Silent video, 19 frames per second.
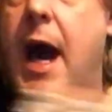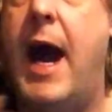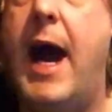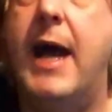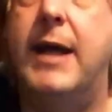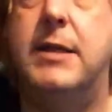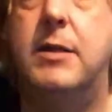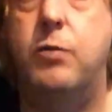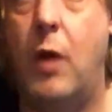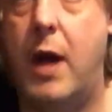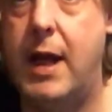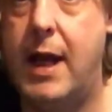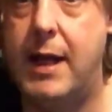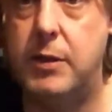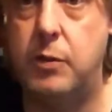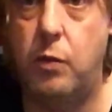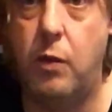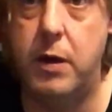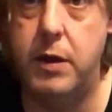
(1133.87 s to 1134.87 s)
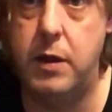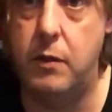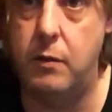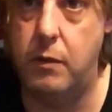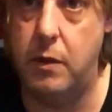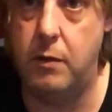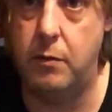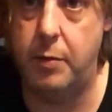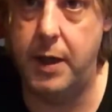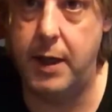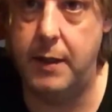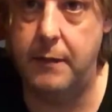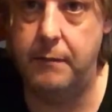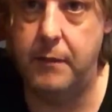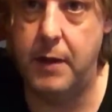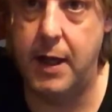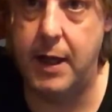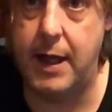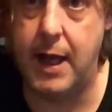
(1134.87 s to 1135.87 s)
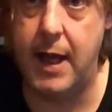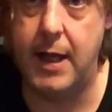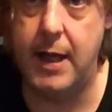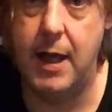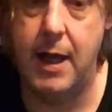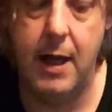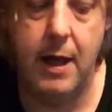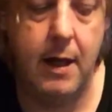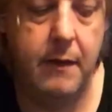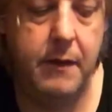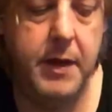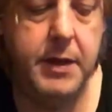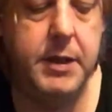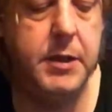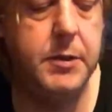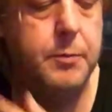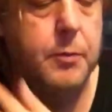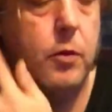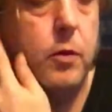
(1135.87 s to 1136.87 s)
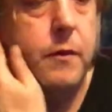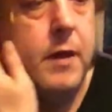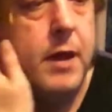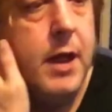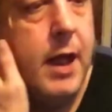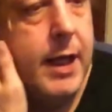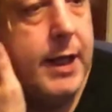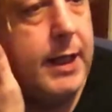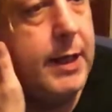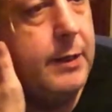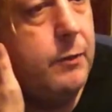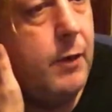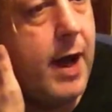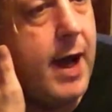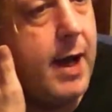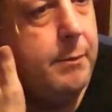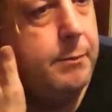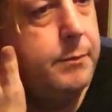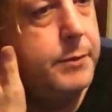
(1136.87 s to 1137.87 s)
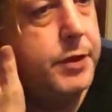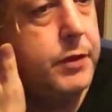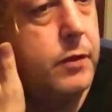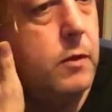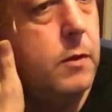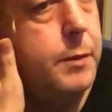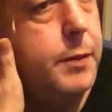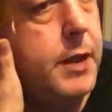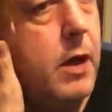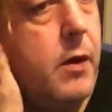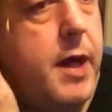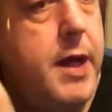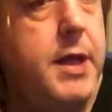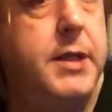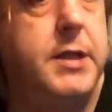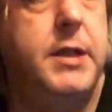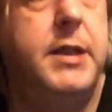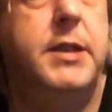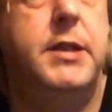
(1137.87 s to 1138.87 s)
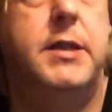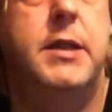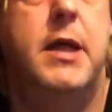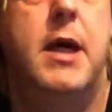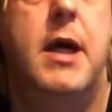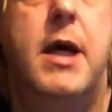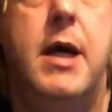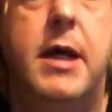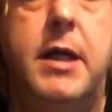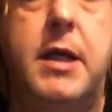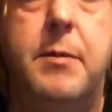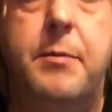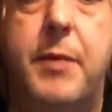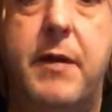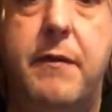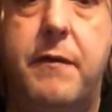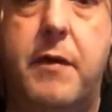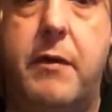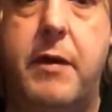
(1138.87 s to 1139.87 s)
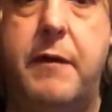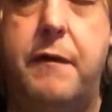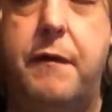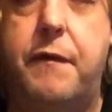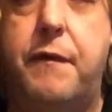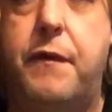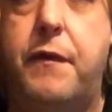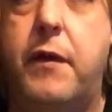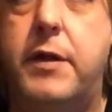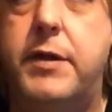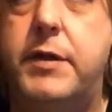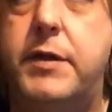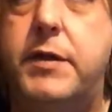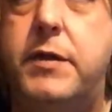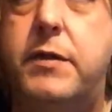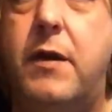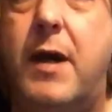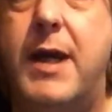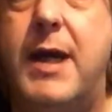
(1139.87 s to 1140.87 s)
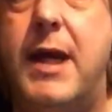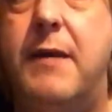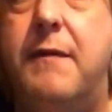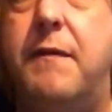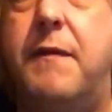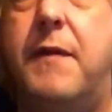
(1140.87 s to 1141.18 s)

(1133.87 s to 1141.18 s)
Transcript: as well as what you will be. Okay, this is more than likely where Scorpio energies can be very frustrated